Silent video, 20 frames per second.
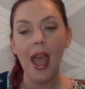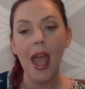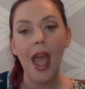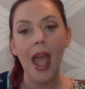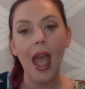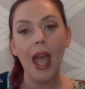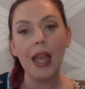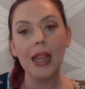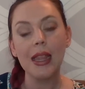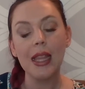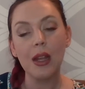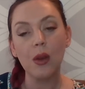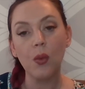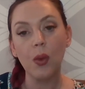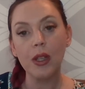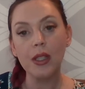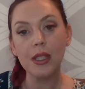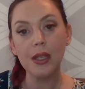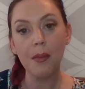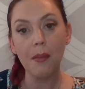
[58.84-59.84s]
And then
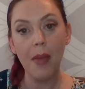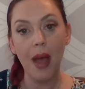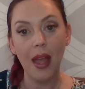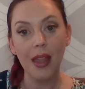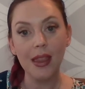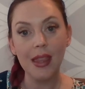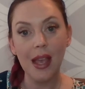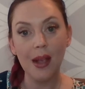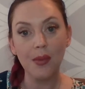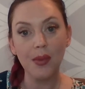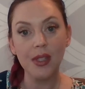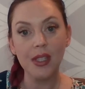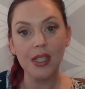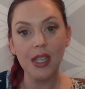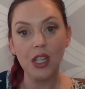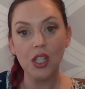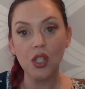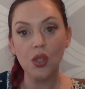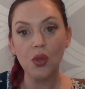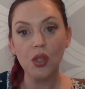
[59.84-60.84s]
once a month, they will
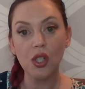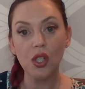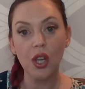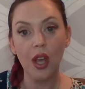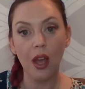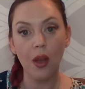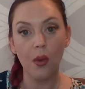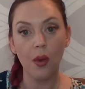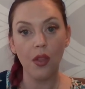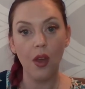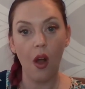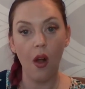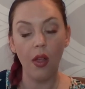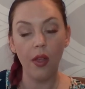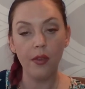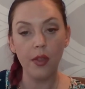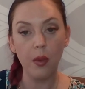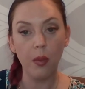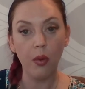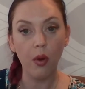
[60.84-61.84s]
send you a check with all
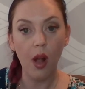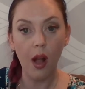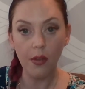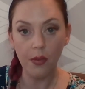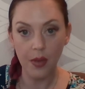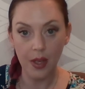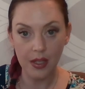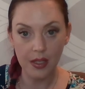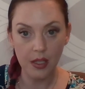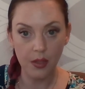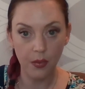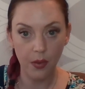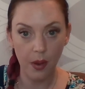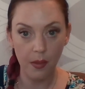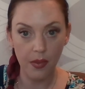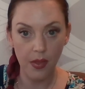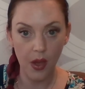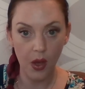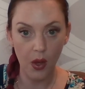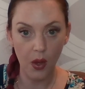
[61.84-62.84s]
of the profits
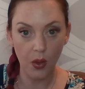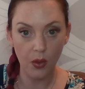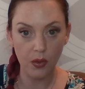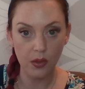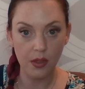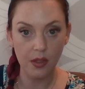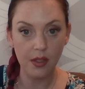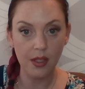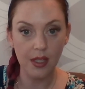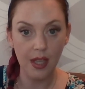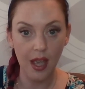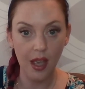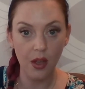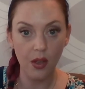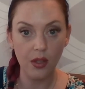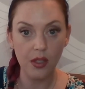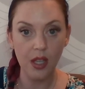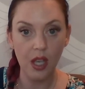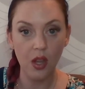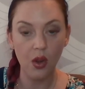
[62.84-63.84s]
from those sales that your